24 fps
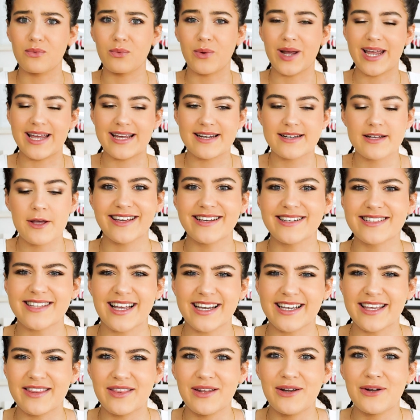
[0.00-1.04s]
weird. It's
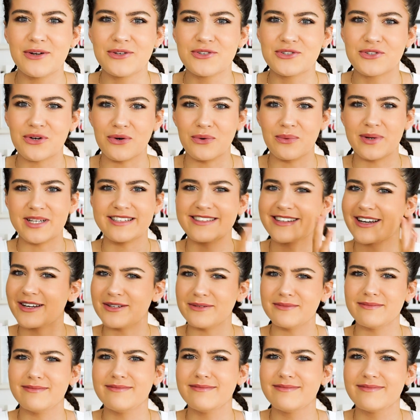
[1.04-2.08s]
like in the lunch hall when you
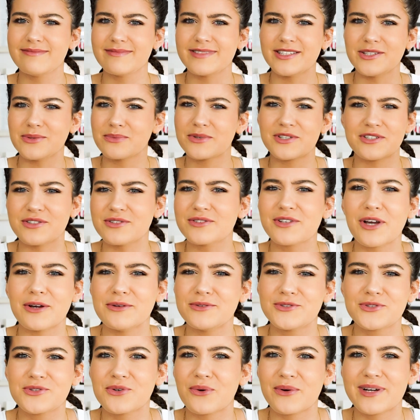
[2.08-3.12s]
go, you wouldn't go
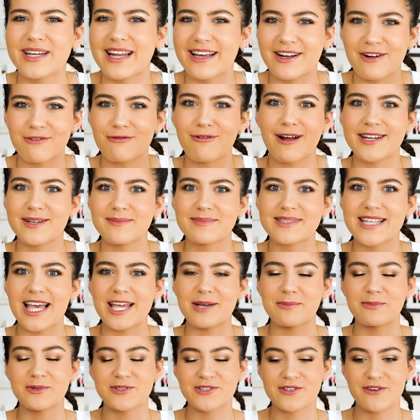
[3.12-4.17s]
join like a random
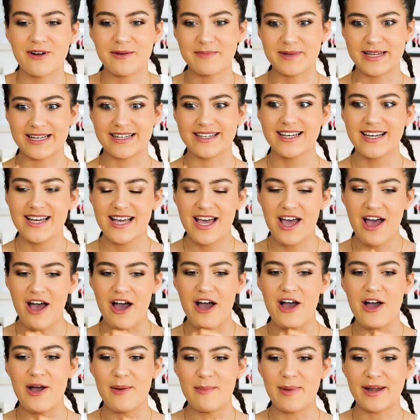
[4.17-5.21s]
table, do you know what I mean?
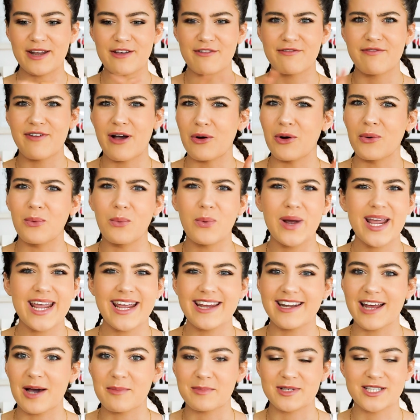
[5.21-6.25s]
And it felt a
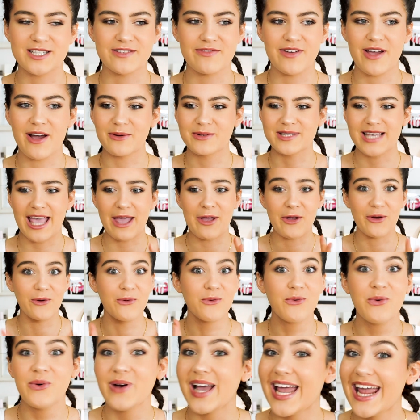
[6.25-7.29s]
weird atmosphere. I was
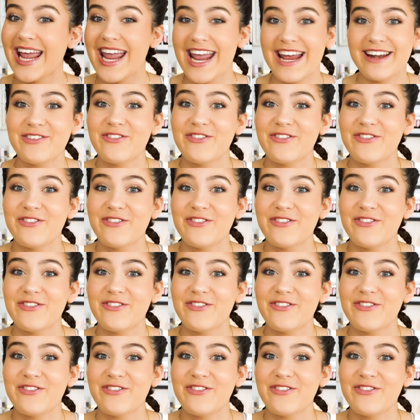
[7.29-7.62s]
getting weird